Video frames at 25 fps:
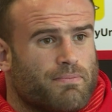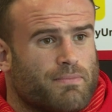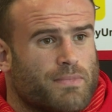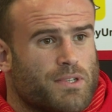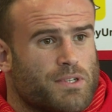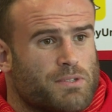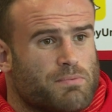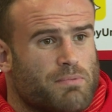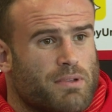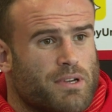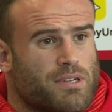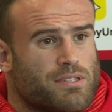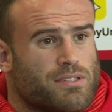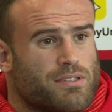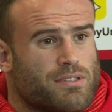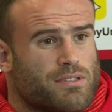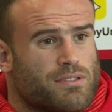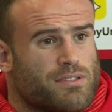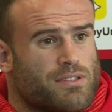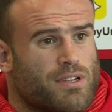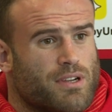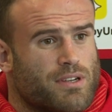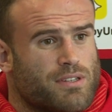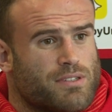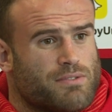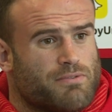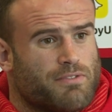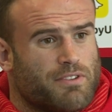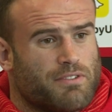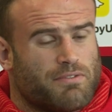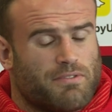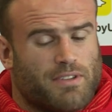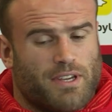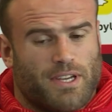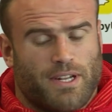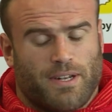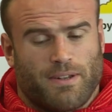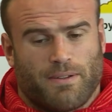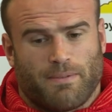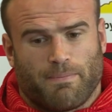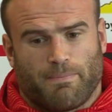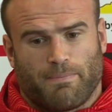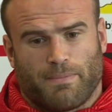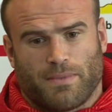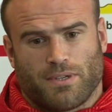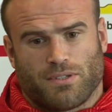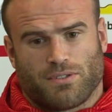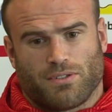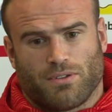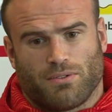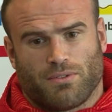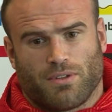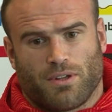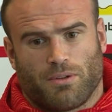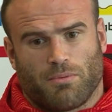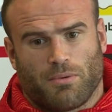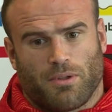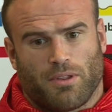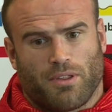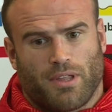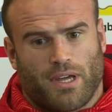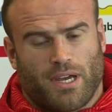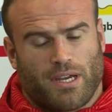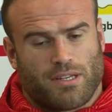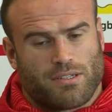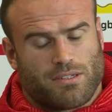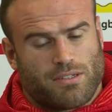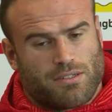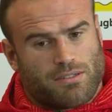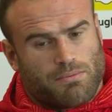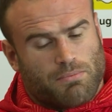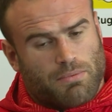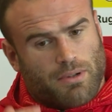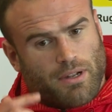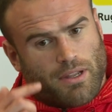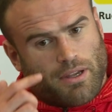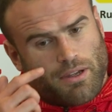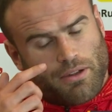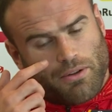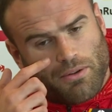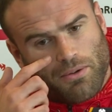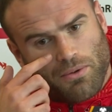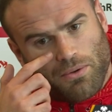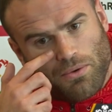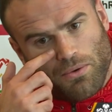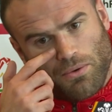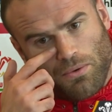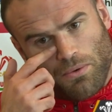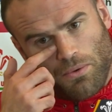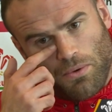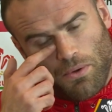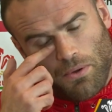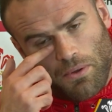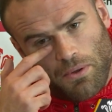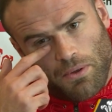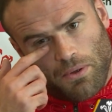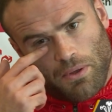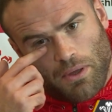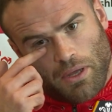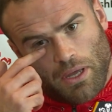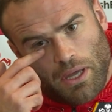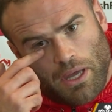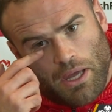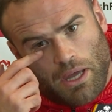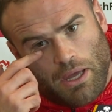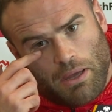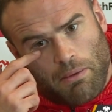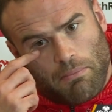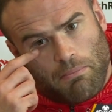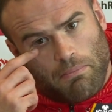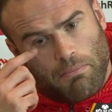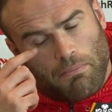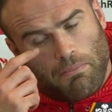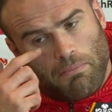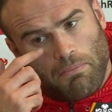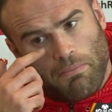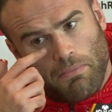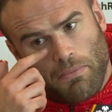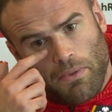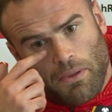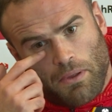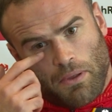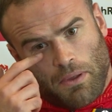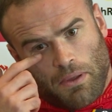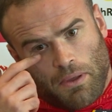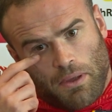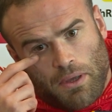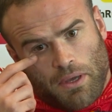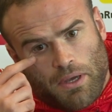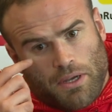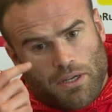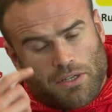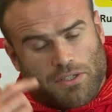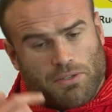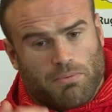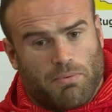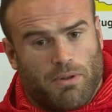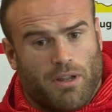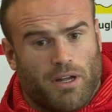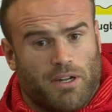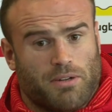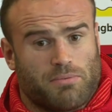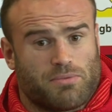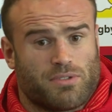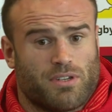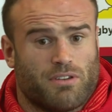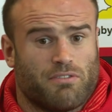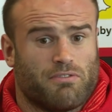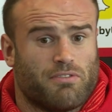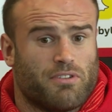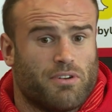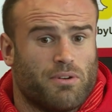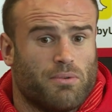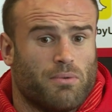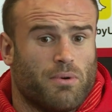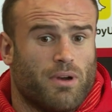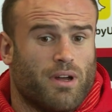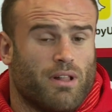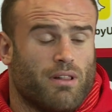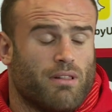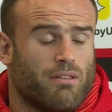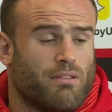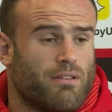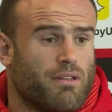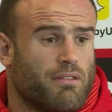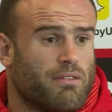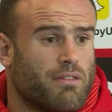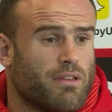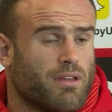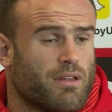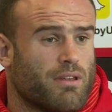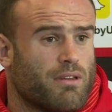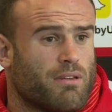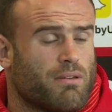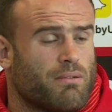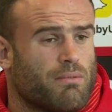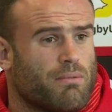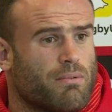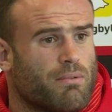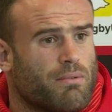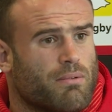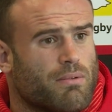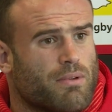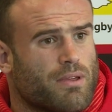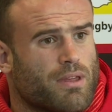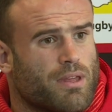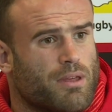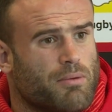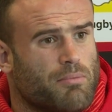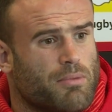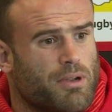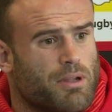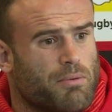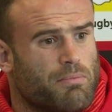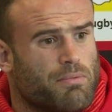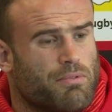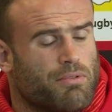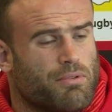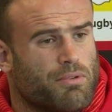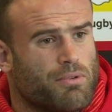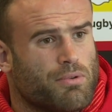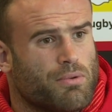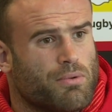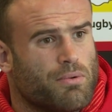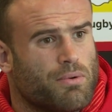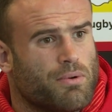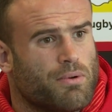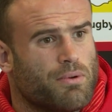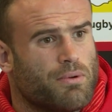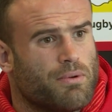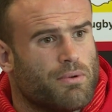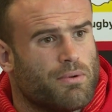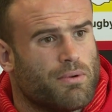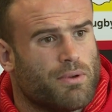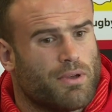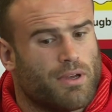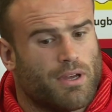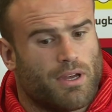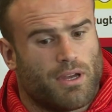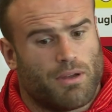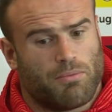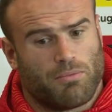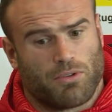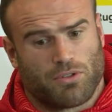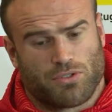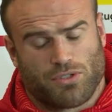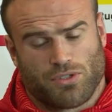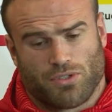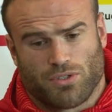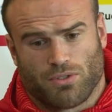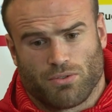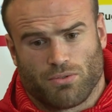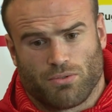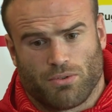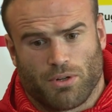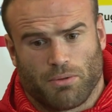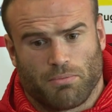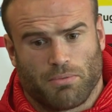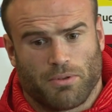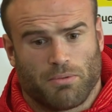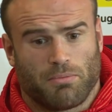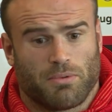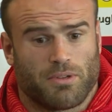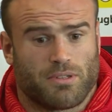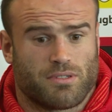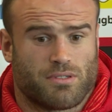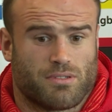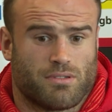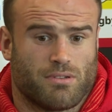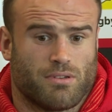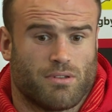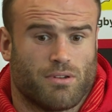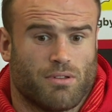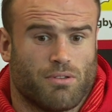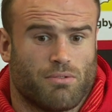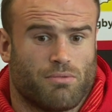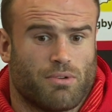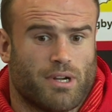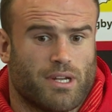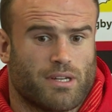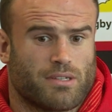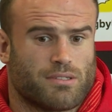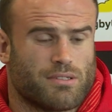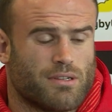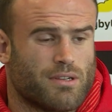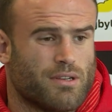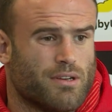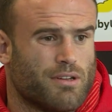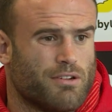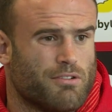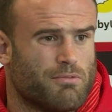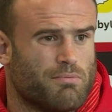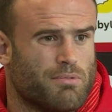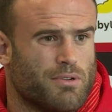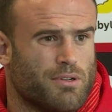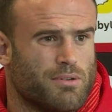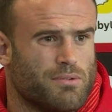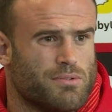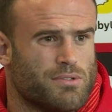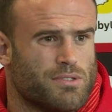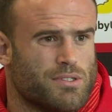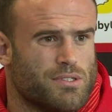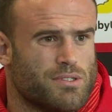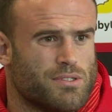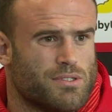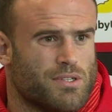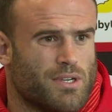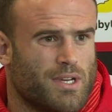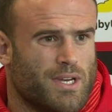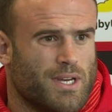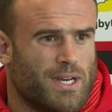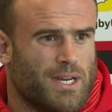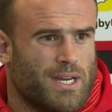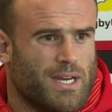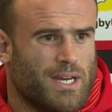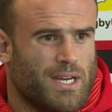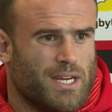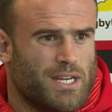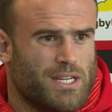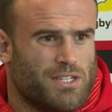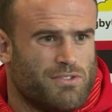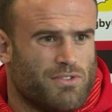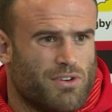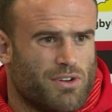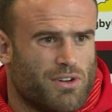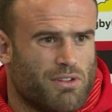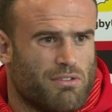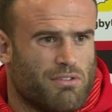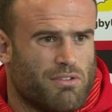his place in the starting 15. There's no doubt about that. He's a player who has applied himself very well. I think coming up through not just school rugby, but, you know, the ranks at Cardiff Blues, he's very